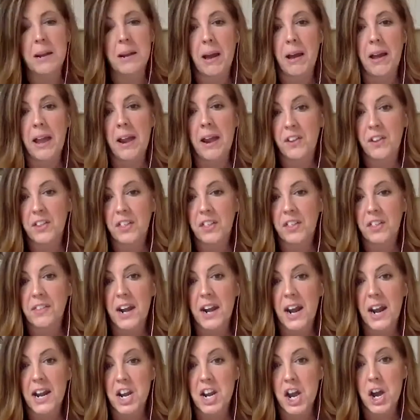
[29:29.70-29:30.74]
everything that
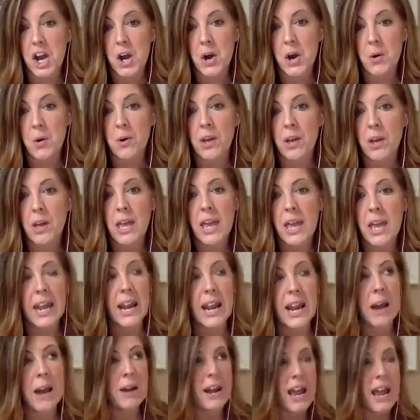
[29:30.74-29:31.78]
I know, and
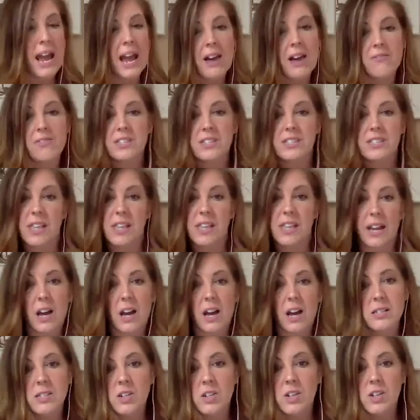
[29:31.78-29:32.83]
I'm gonna have this
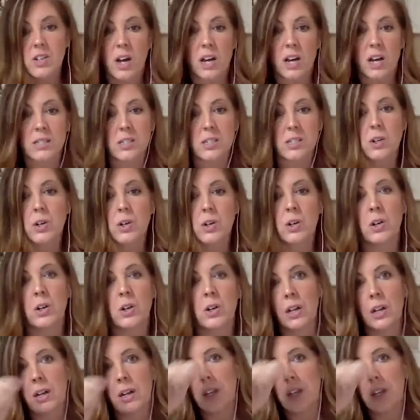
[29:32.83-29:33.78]
hustle,